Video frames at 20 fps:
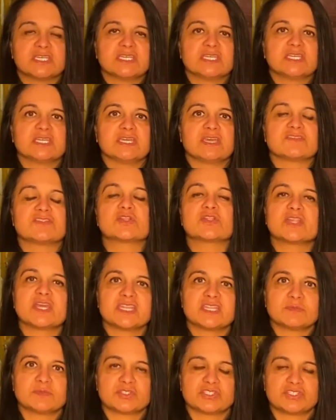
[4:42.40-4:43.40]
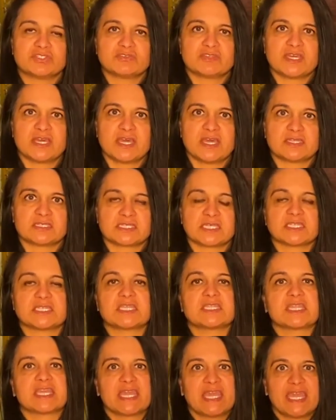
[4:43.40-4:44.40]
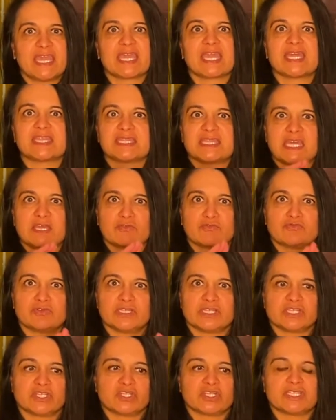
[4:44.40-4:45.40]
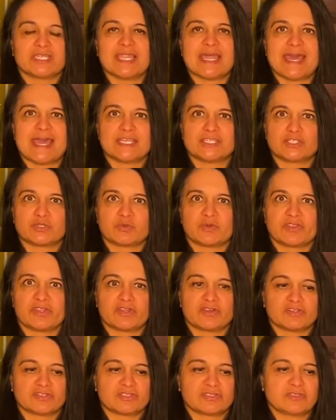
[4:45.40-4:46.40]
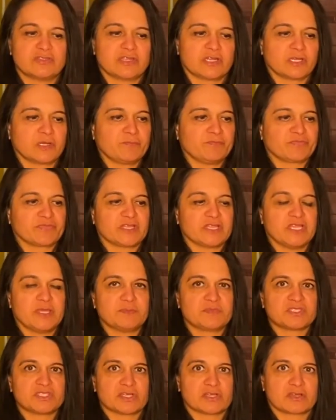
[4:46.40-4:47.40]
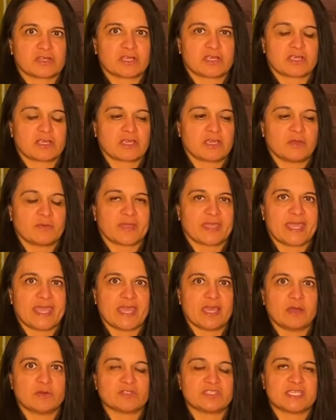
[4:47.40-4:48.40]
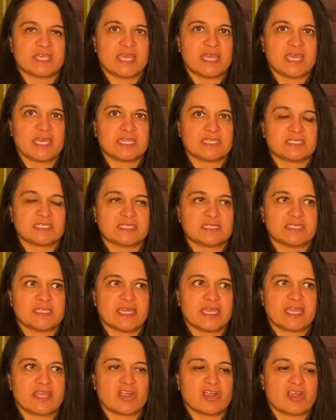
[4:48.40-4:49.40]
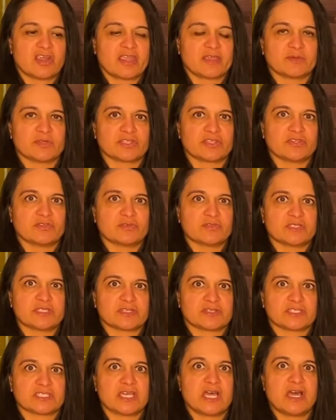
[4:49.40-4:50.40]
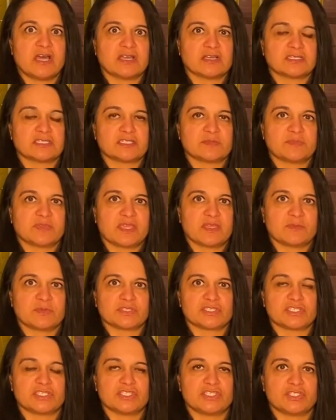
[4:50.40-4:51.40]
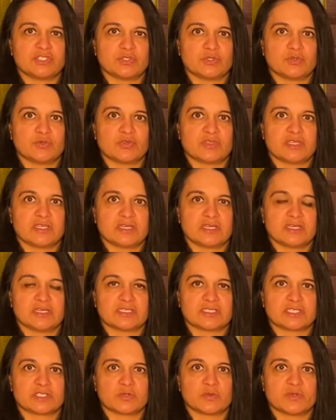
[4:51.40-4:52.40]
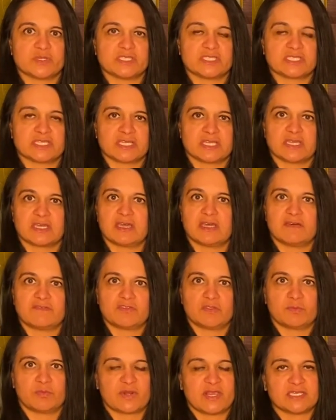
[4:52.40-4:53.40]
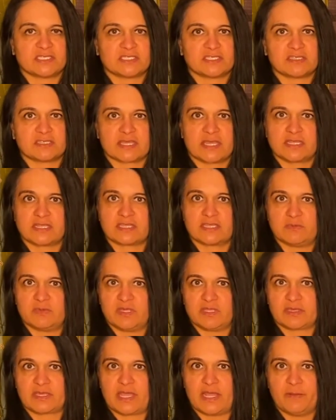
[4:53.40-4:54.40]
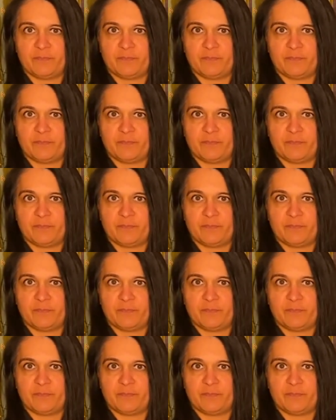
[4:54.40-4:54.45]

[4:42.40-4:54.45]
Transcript: If they're not able to do that, then they can't get that really good latch where their lips are going out and they are able to use their tongue to be able to do the squeezing of the breast and getting the milk out.